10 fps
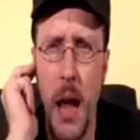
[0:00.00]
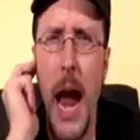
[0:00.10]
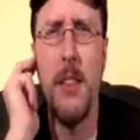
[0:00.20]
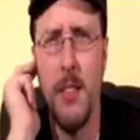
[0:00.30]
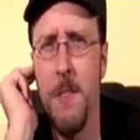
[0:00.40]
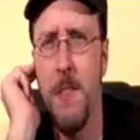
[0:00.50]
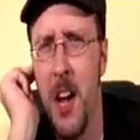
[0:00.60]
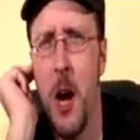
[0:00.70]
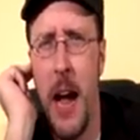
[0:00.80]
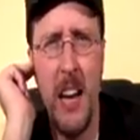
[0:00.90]
And the
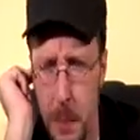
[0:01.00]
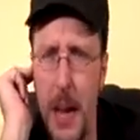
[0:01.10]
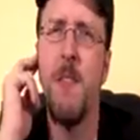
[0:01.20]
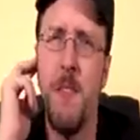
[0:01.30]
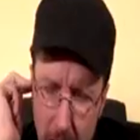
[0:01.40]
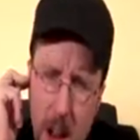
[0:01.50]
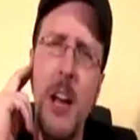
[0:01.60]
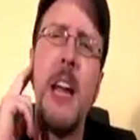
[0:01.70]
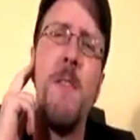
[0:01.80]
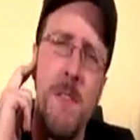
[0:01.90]
film has been
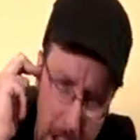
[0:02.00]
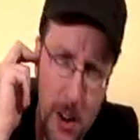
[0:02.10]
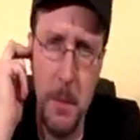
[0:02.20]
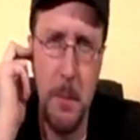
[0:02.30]
very, very